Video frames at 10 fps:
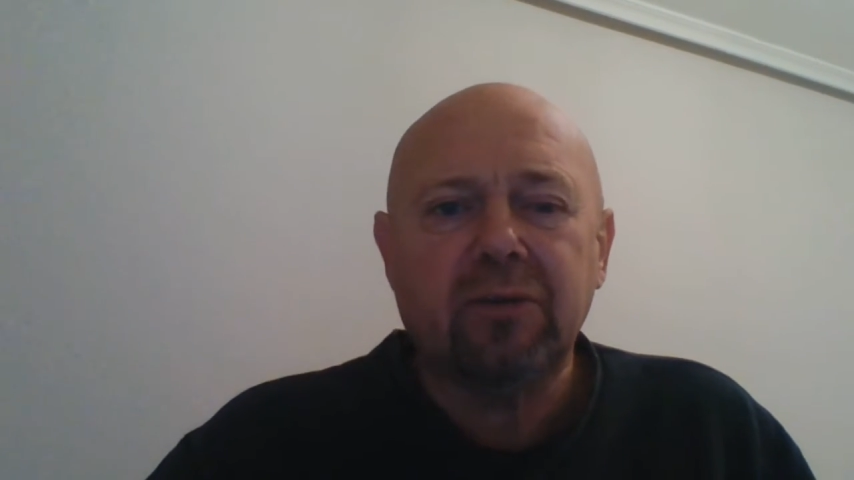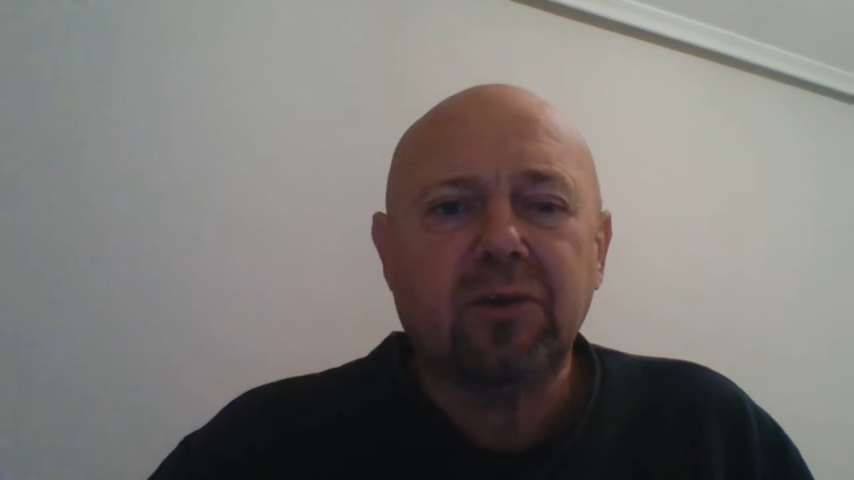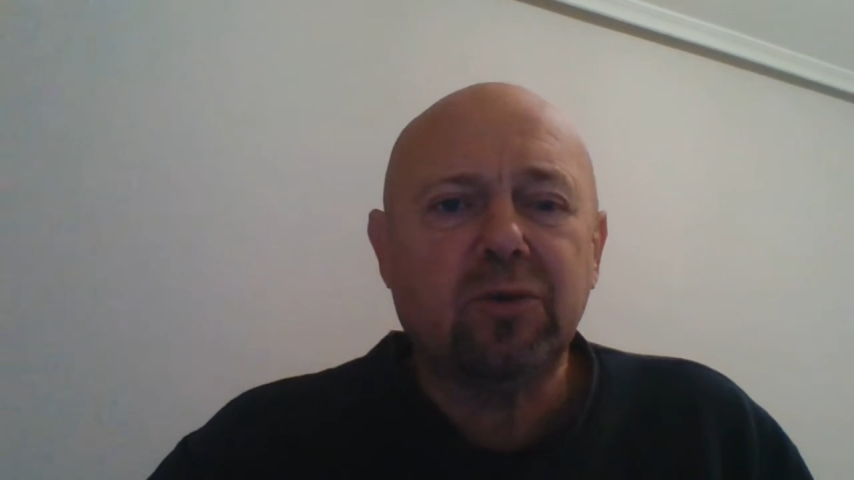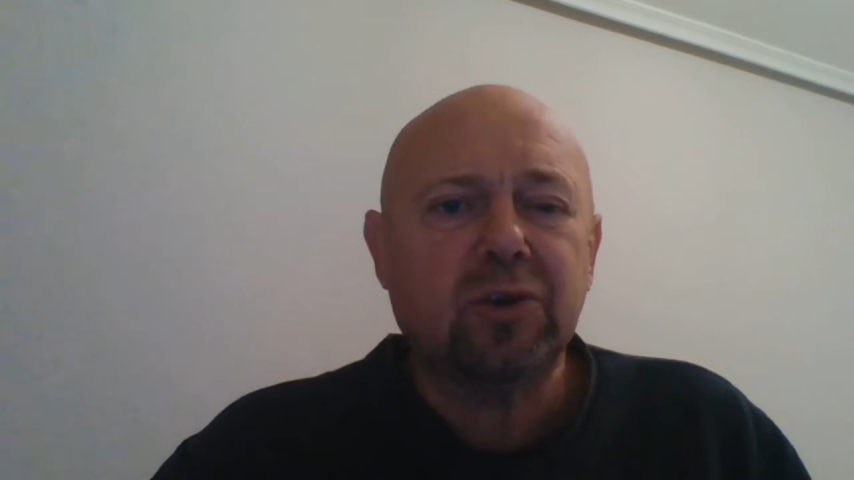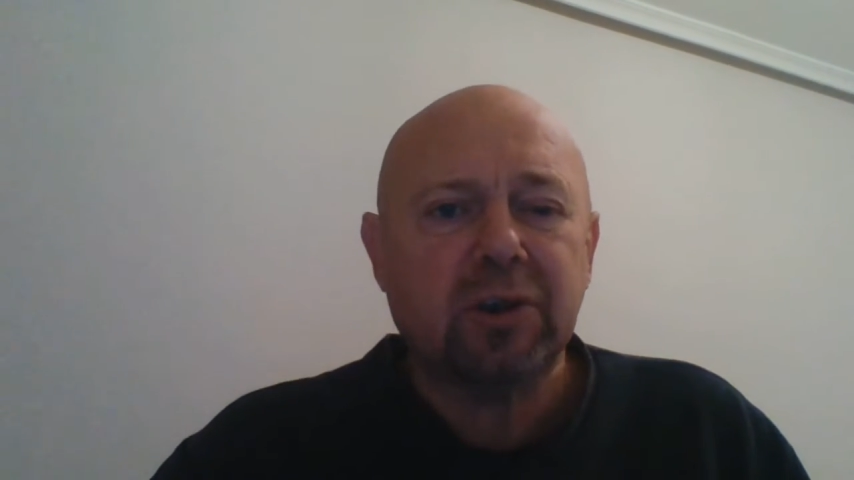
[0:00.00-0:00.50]
of
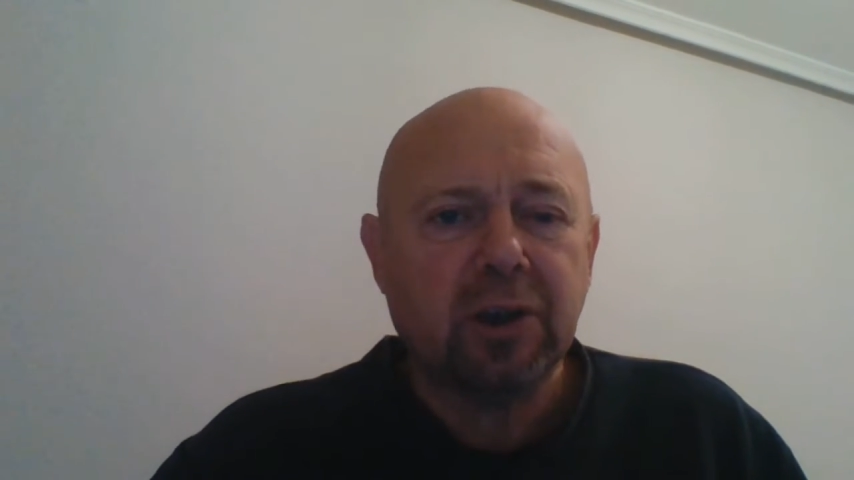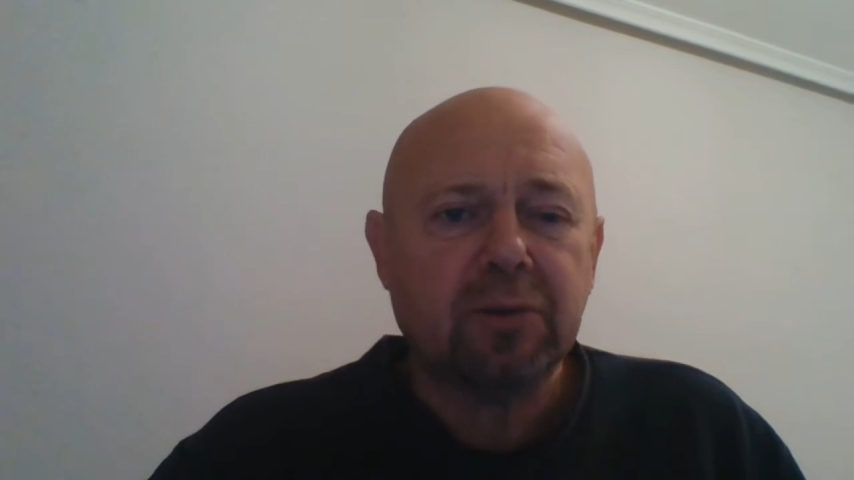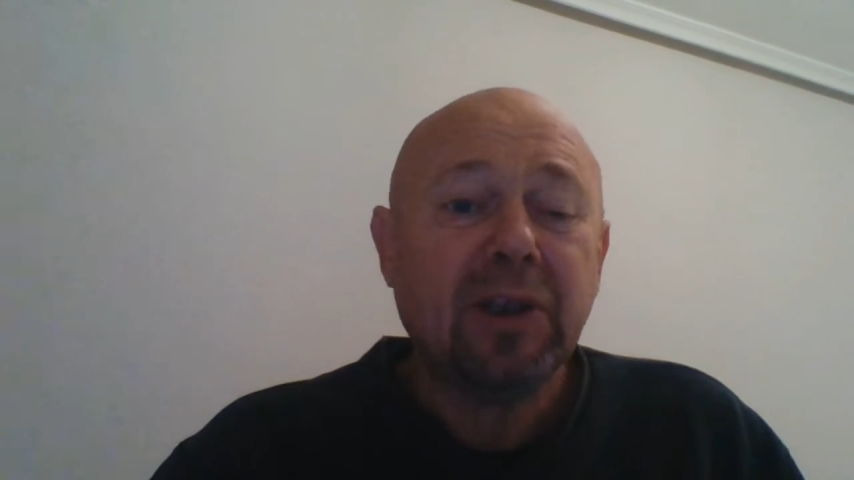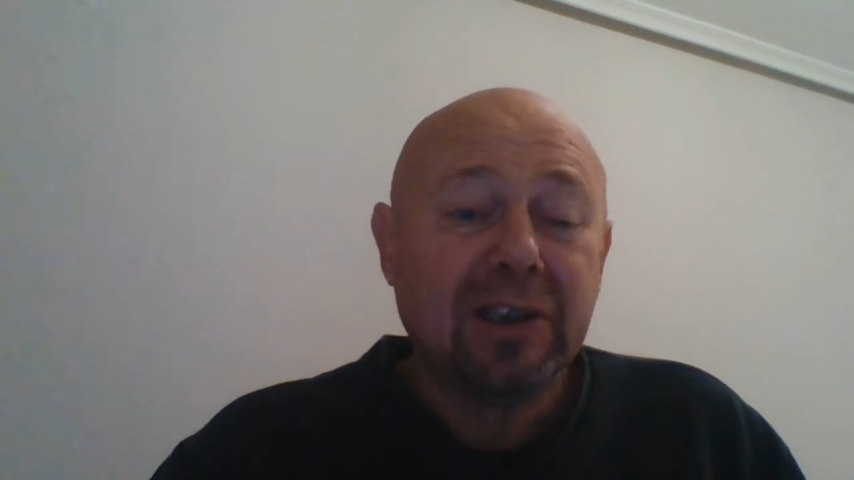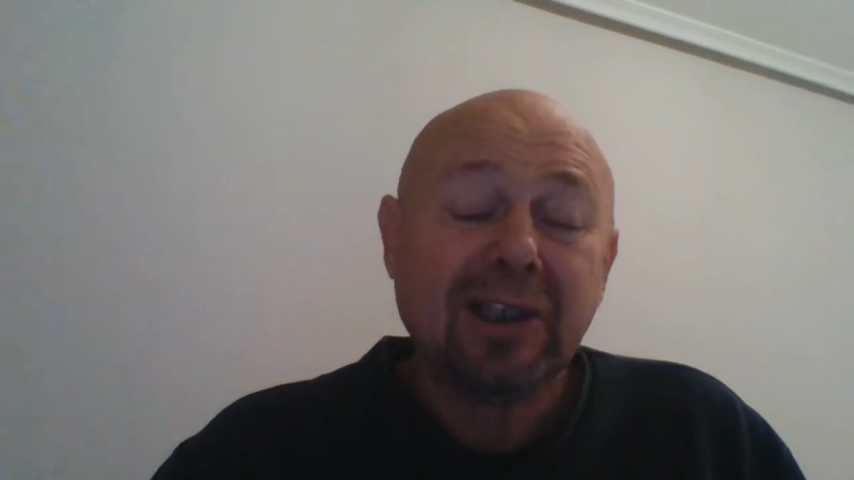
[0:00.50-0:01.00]
course it does,
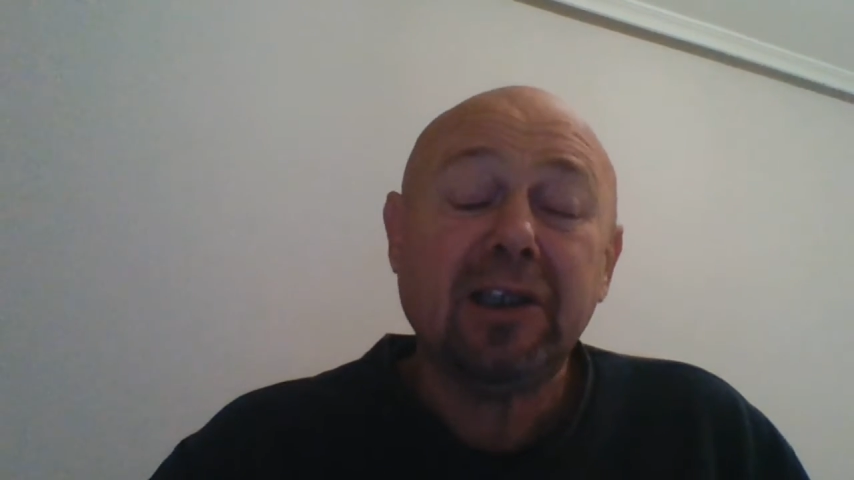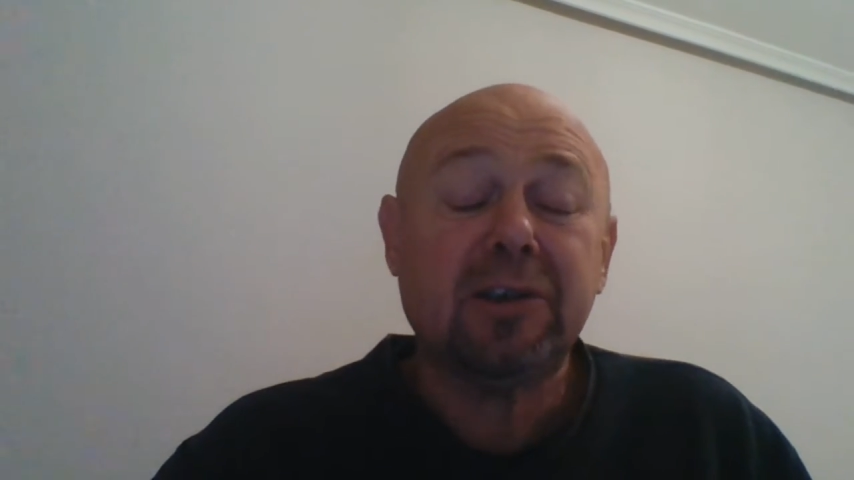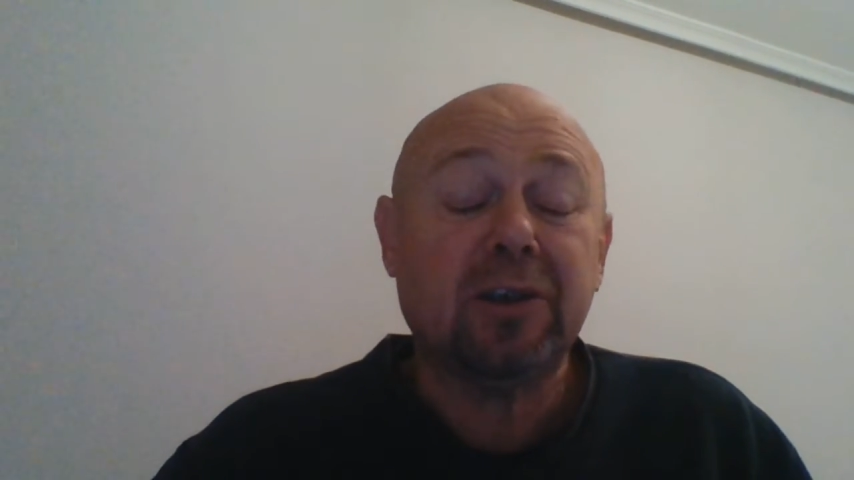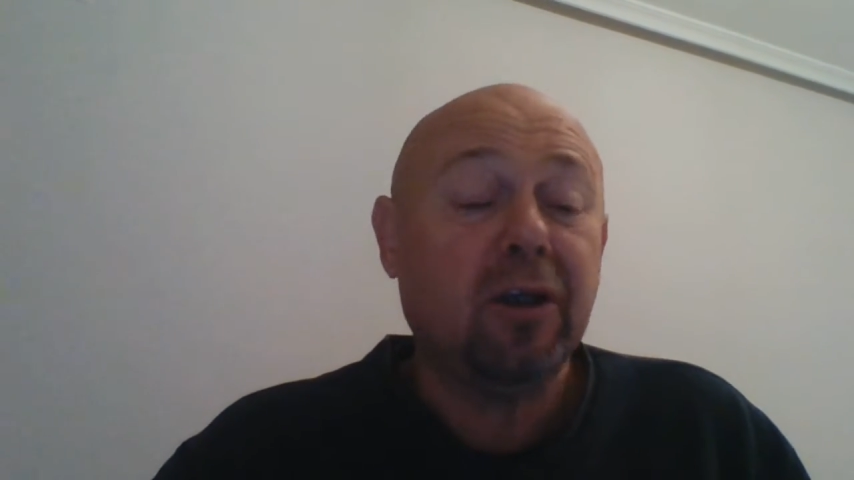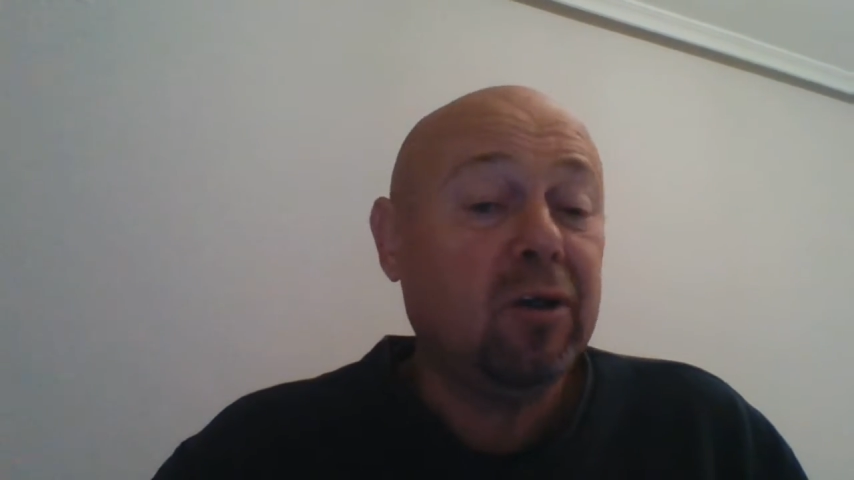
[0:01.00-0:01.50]
but it
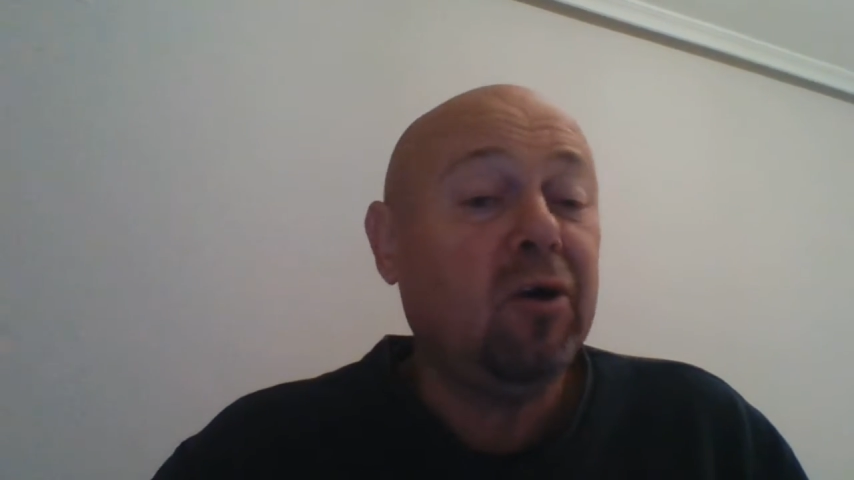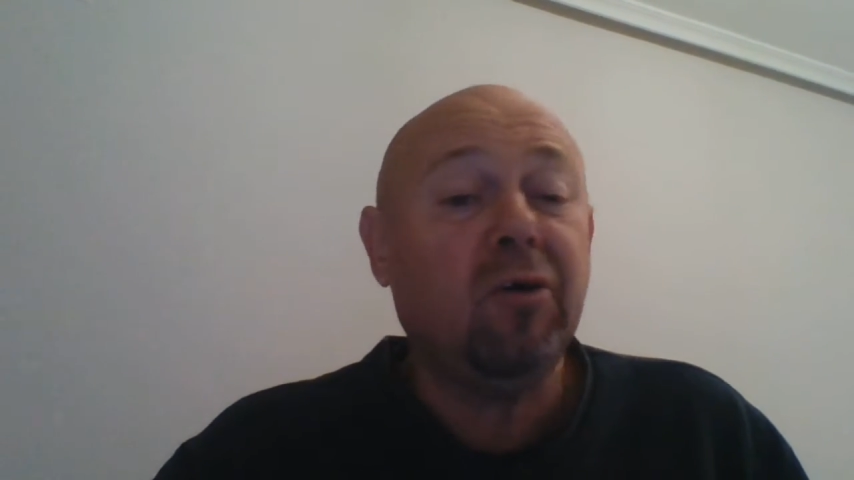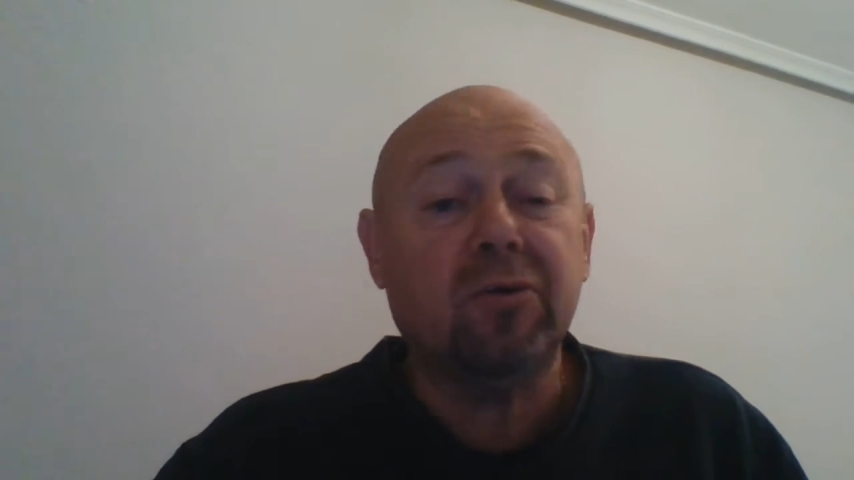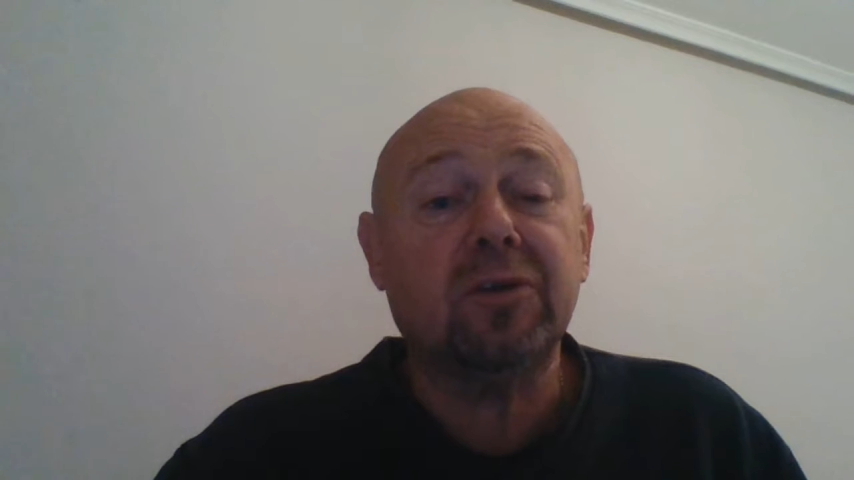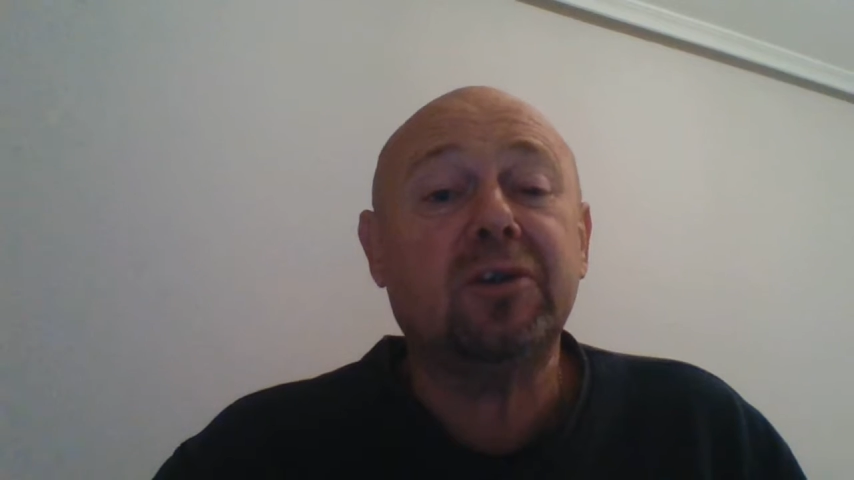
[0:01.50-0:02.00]
takes a
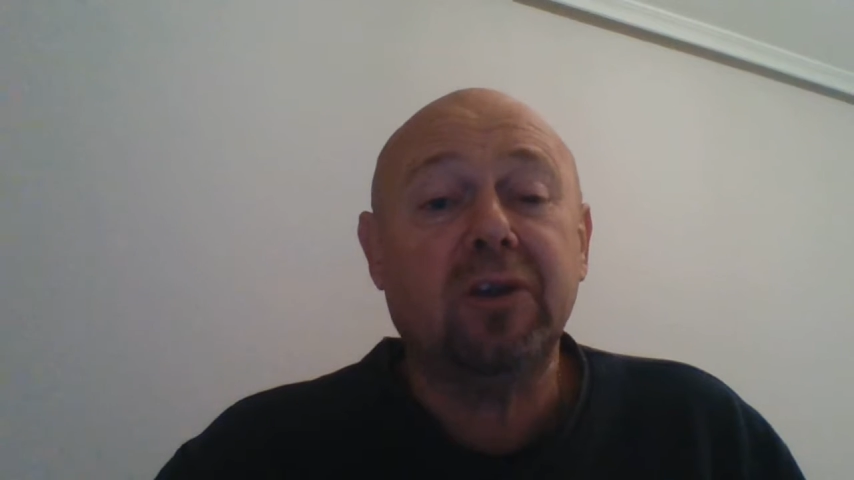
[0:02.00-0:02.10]
long